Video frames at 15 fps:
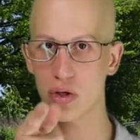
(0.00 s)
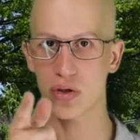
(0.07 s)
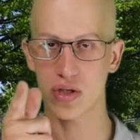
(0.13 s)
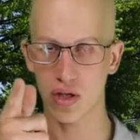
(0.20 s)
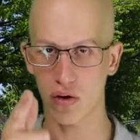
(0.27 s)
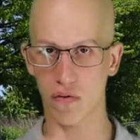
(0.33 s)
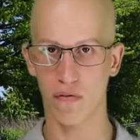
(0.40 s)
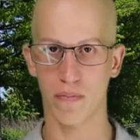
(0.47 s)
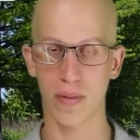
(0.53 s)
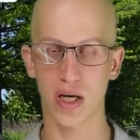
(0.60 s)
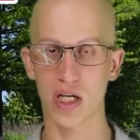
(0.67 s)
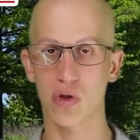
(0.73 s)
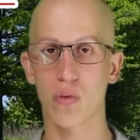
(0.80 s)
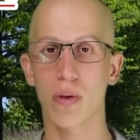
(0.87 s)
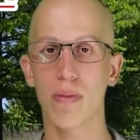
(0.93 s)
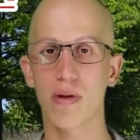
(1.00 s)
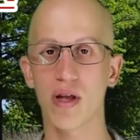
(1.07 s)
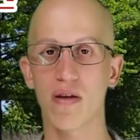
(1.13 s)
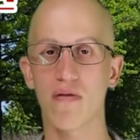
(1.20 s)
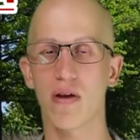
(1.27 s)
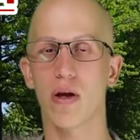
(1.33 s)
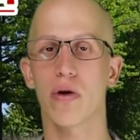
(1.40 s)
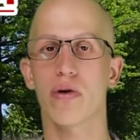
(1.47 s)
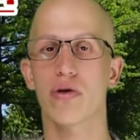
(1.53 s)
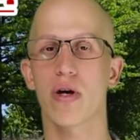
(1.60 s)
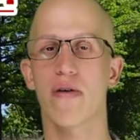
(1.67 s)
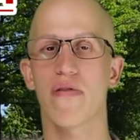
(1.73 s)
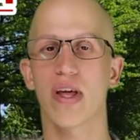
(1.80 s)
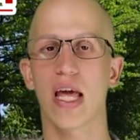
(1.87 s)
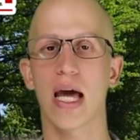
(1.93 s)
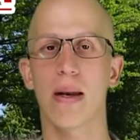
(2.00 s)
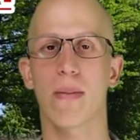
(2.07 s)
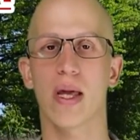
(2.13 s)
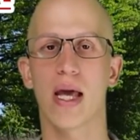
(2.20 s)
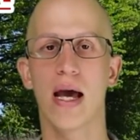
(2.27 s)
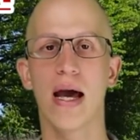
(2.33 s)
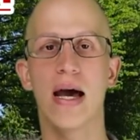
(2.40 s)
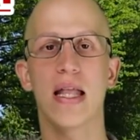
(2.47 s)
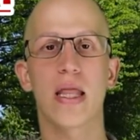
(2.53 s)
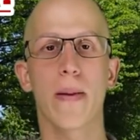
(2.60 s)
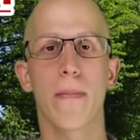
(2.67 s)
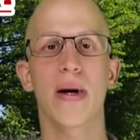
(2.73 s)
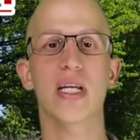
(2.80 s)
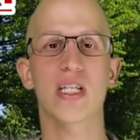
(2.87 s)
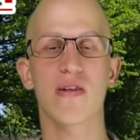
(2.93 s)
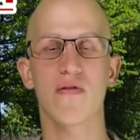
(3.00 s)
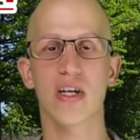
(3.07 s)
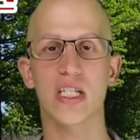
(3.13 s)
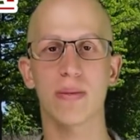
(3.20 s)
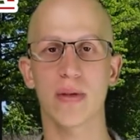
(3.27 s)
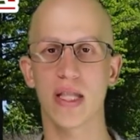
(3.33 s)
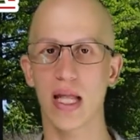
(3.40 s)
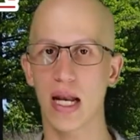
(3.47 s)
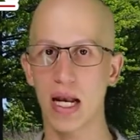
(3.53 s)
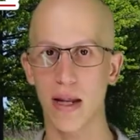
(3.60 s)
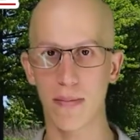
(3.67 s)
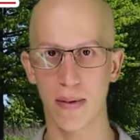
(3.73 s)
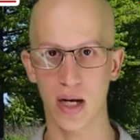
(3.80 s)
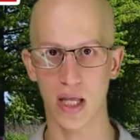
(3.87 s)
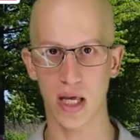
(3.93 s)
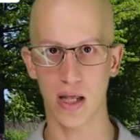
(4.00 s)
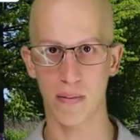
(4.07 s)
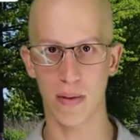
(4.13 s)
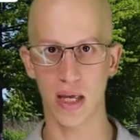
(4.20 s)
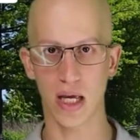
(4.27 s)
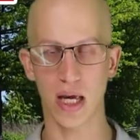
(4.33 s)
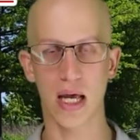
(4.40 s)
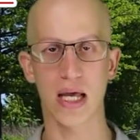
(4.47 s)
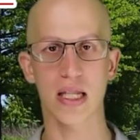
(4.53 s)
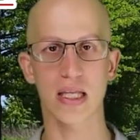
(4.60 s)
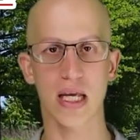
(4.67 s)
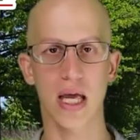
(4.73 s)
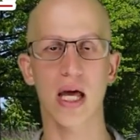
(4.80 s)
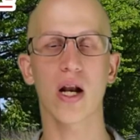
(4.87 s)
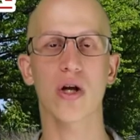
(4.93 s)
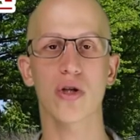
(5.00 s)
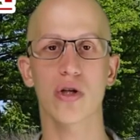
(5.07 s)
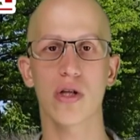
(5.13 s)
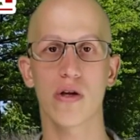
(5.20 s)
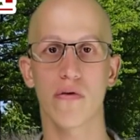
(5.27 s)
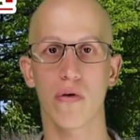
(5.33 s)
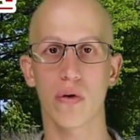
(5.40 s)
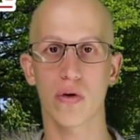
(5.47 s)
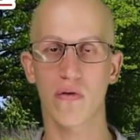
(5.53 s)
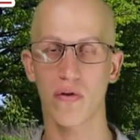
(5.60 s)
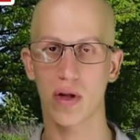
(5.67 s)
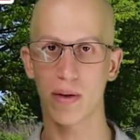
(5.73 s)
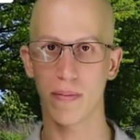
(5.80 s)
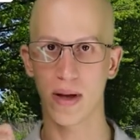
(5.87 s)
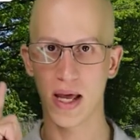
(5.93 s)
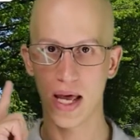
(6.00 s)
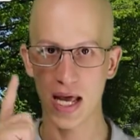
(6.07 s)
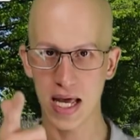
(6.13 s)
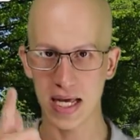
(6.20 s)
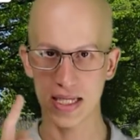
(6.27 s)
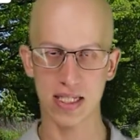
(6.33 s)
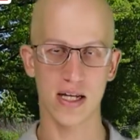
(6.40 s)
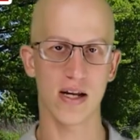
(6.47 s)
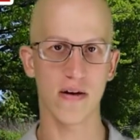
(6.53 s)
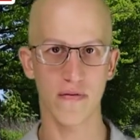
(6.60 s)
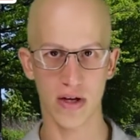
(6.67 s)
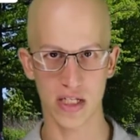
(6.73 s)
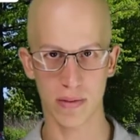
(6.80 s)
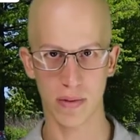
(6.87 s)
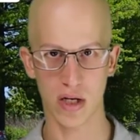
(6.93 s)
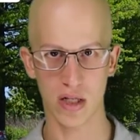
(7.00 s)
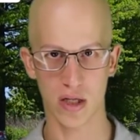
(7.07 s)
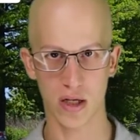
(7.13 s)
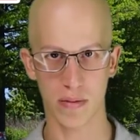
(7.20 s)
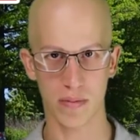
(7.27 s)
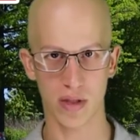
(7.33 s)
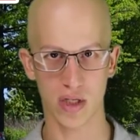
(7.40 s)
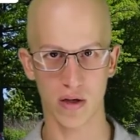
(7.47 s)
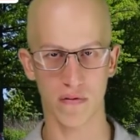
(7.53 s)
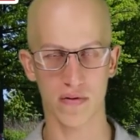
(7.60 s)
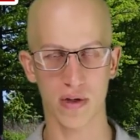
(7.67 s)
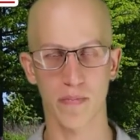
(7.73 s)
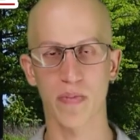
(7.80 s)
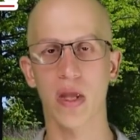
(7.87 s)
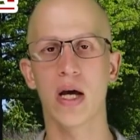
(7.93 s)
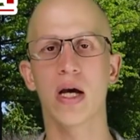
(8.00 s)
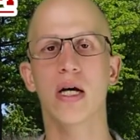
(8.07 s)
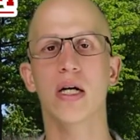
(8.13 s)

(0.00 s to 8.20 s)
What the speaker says: into yourself, because we believe here at Driving Academy, the best investment that anybody can make to get onto the road to freedom is an investment into themselves.